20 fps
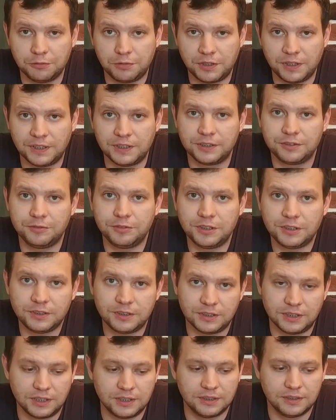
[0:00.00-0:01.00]
hardware
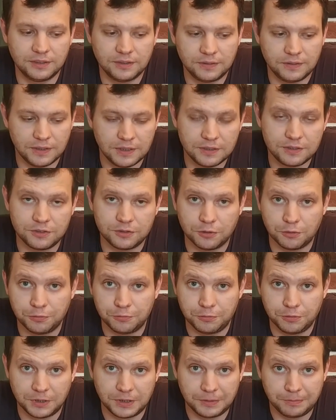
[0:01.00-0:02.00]
and its
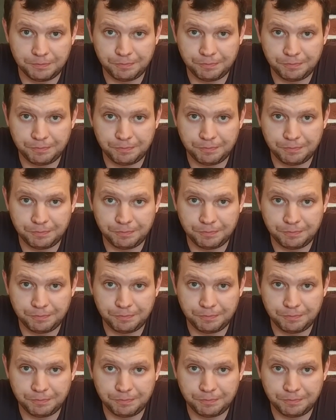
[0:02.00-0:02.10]
software.